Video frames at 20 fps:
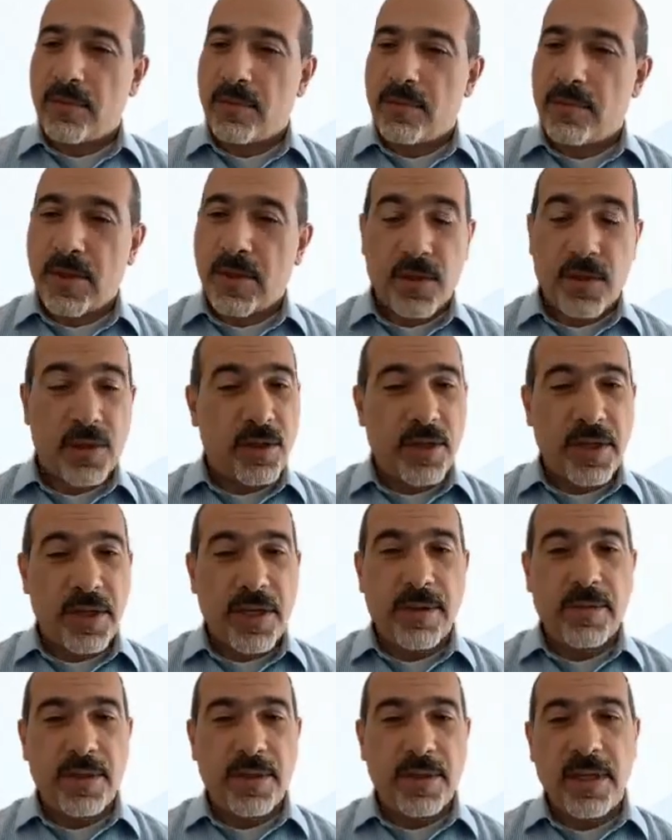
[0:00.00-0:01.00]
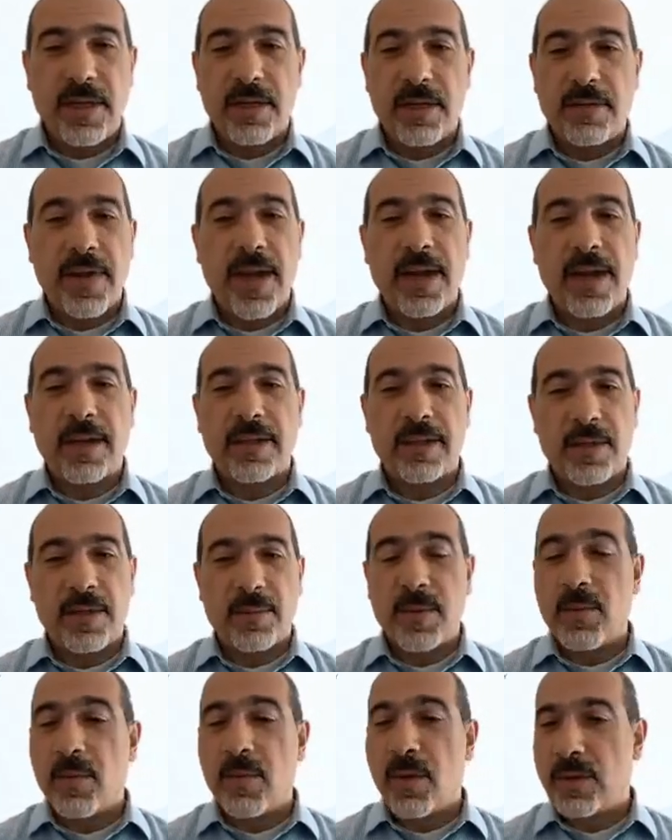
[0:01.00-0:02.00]
There's a DMZ. In fact, it
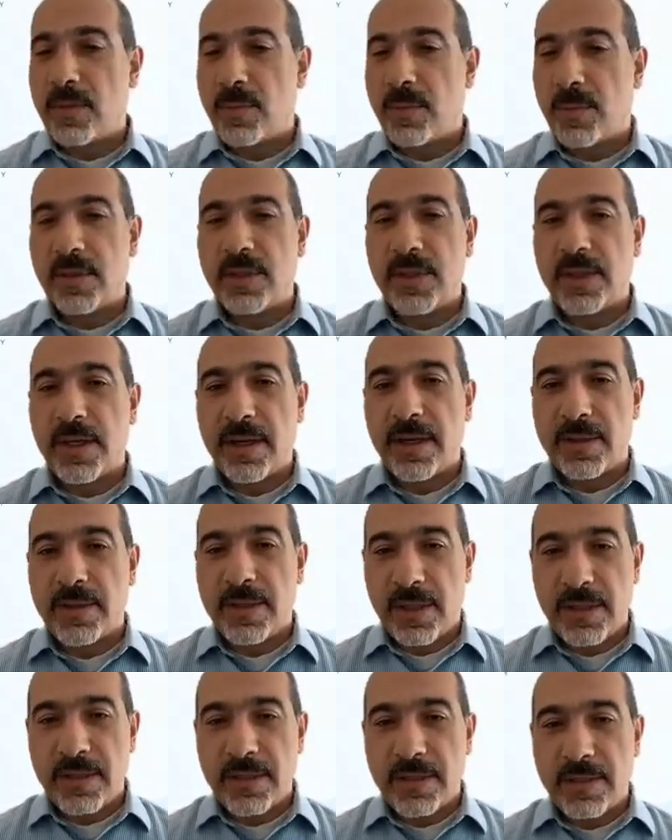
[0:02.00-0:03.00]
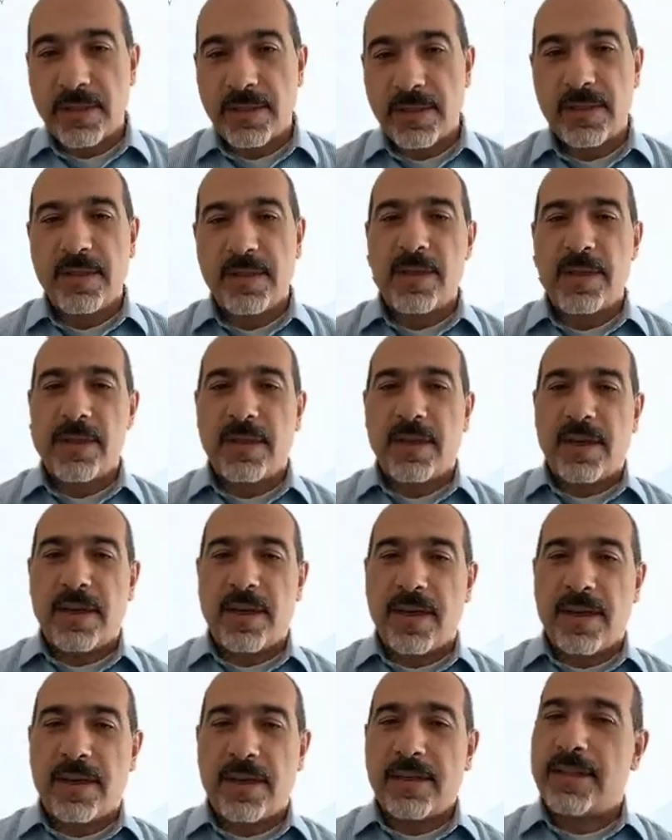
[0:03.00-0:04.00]
could be multiple DMZs
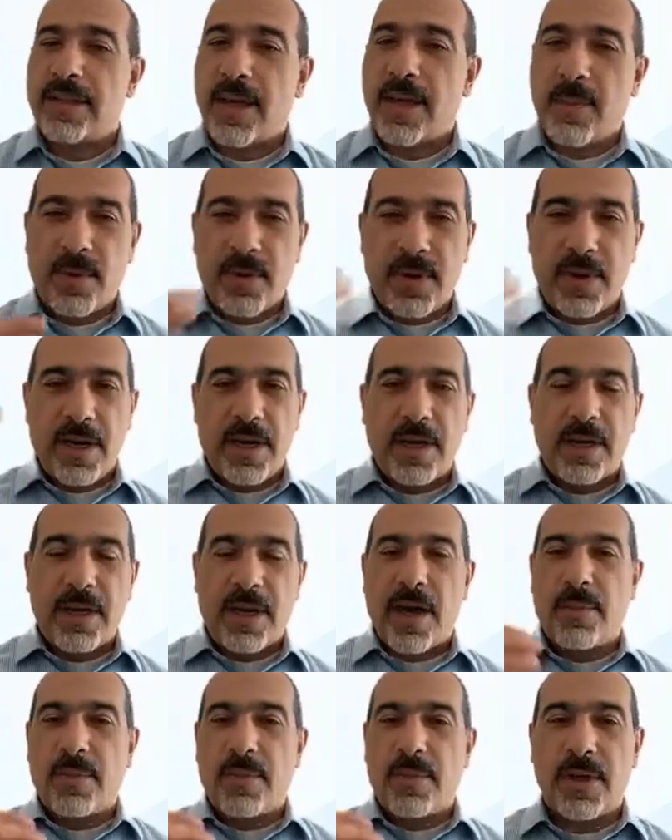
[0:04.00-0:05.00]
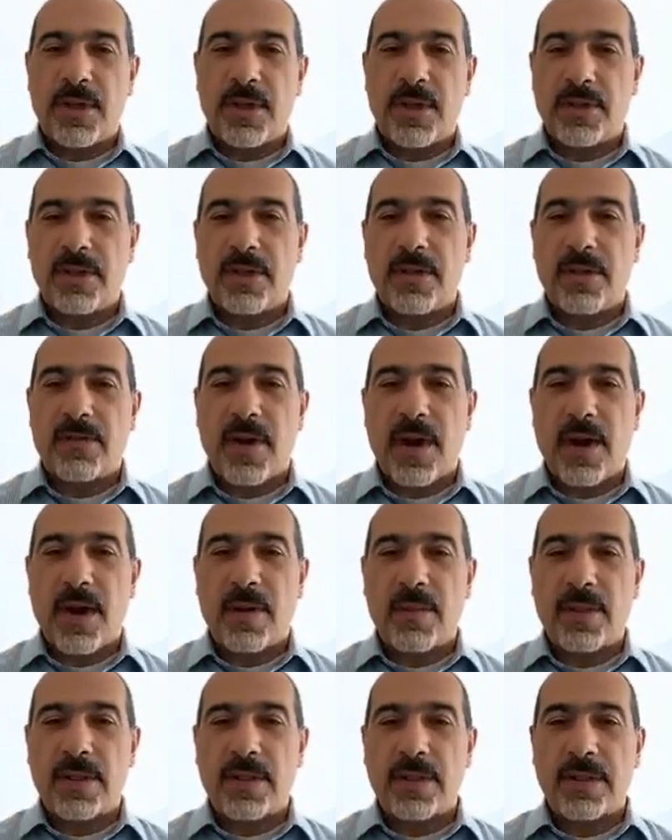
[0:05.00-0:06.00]
separating operational
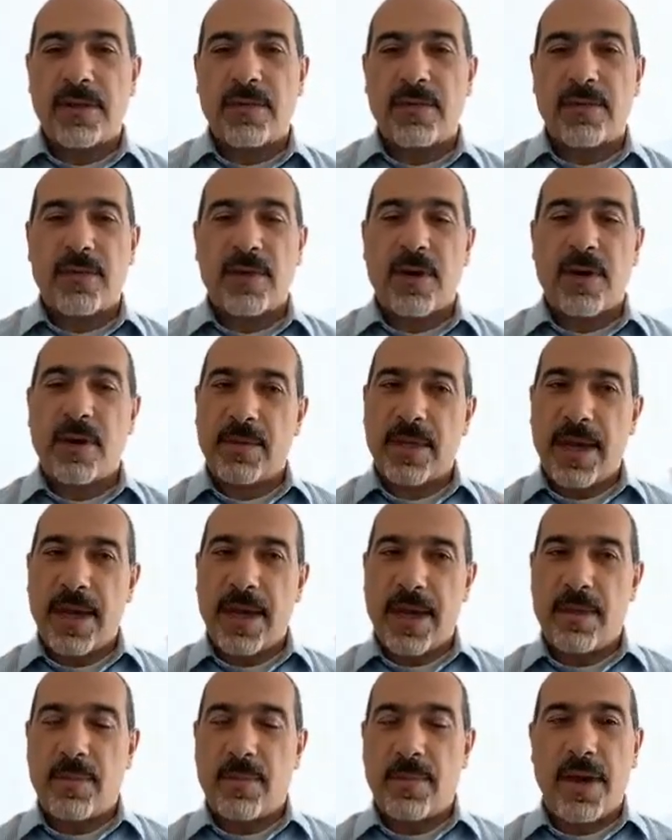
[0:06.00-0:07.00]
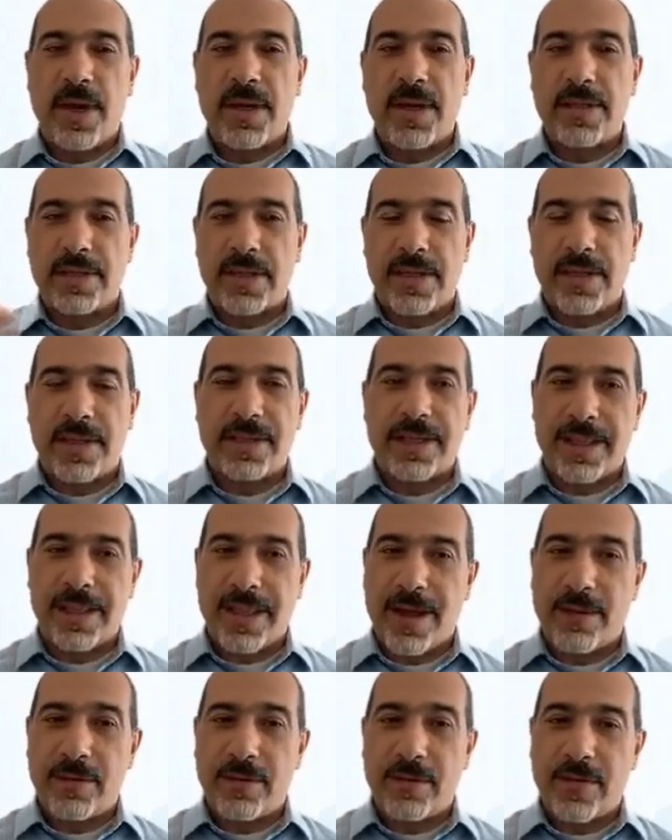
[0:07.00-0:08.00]
environments from the enterprise and
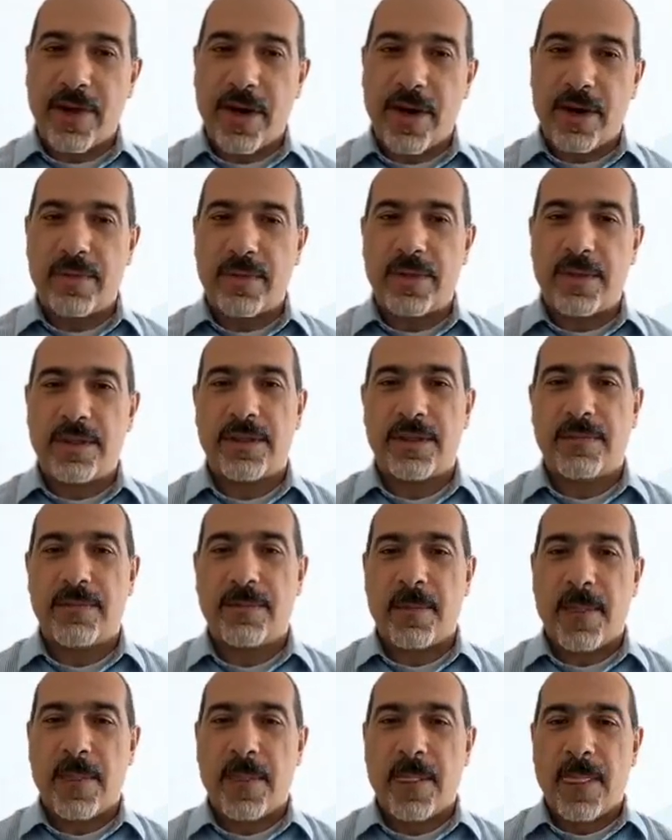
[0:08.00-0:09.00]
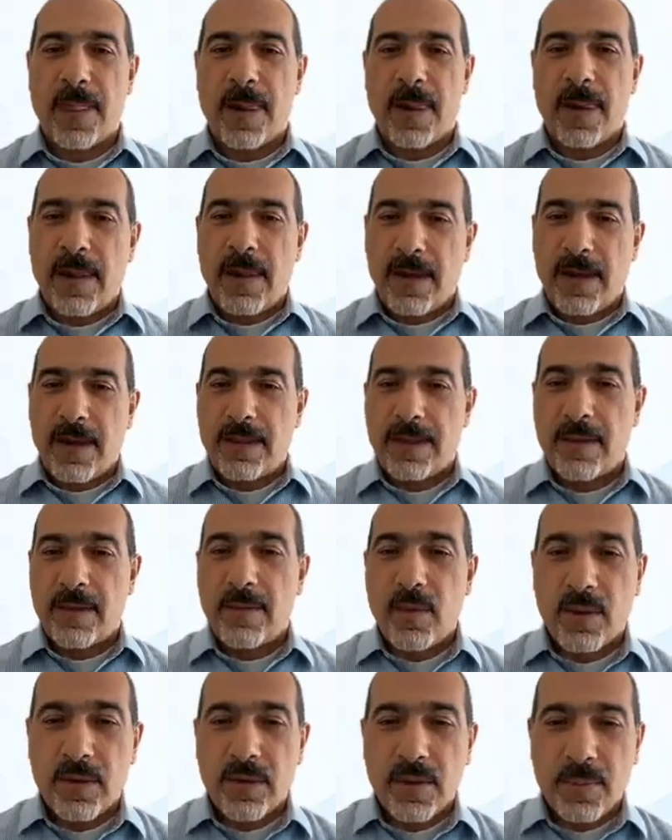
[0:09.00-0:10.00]
cloud environments. And there
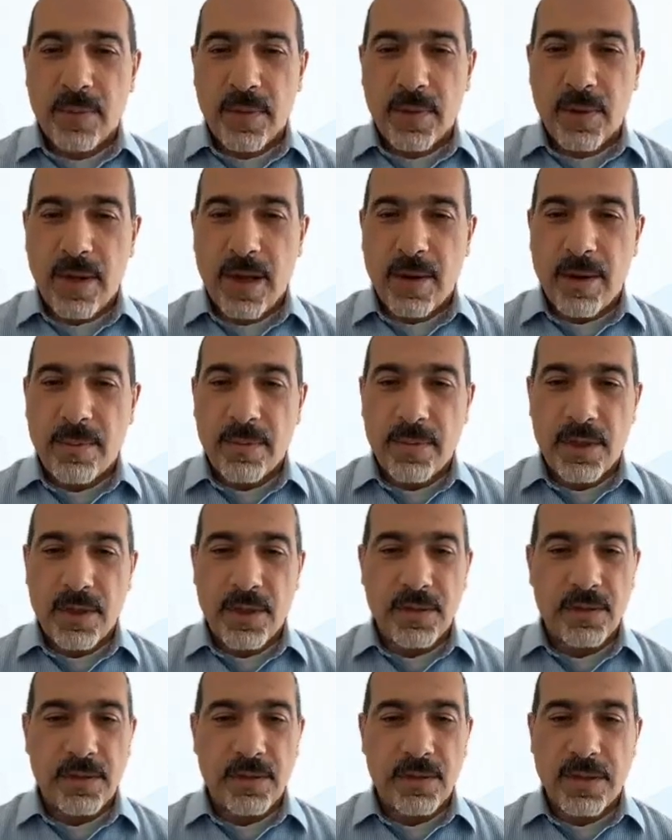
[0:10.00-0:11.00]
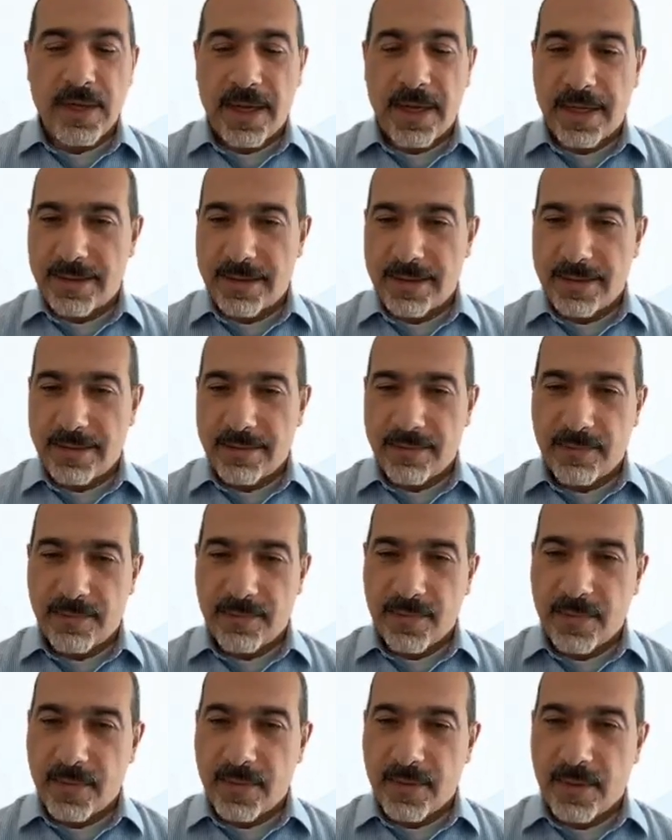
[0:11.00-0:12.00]
are multiple operational sites.
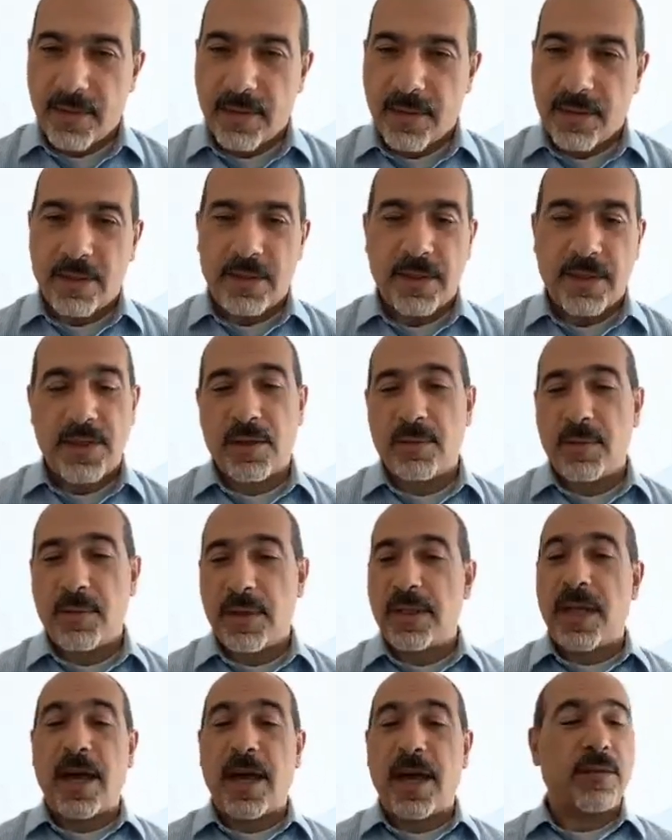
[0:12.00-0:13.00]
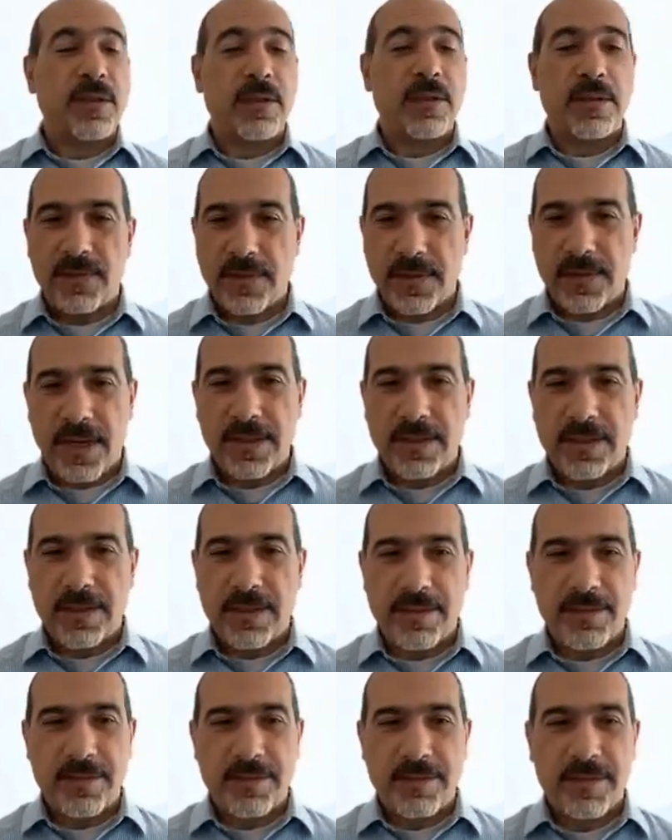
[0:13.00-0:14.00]
This could be thousands of
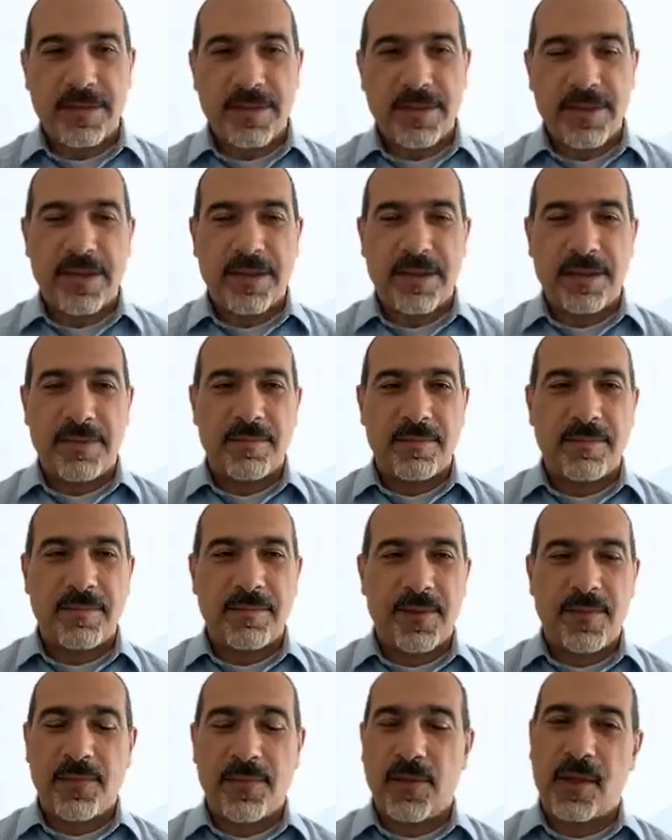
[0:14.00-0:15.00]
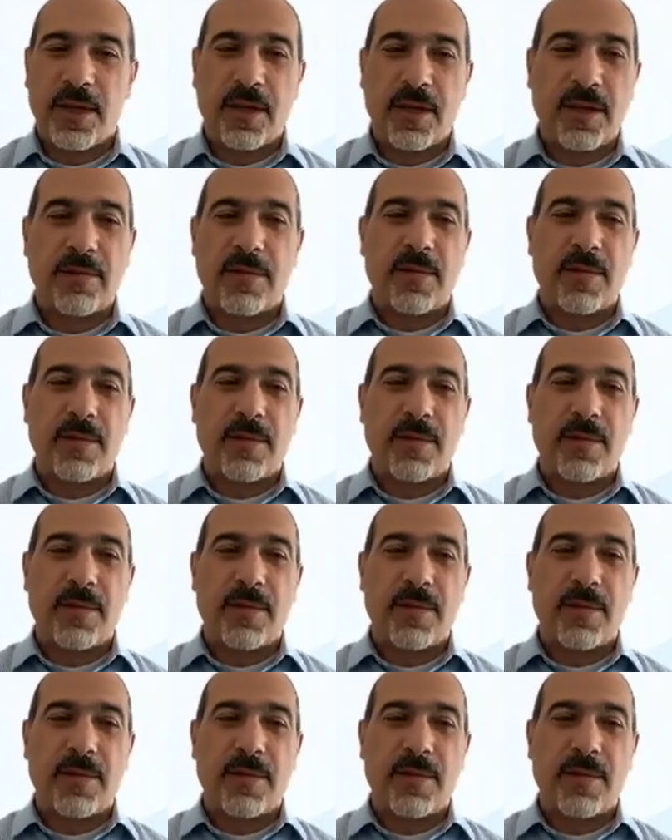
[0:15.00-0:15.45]
sites. If you think of,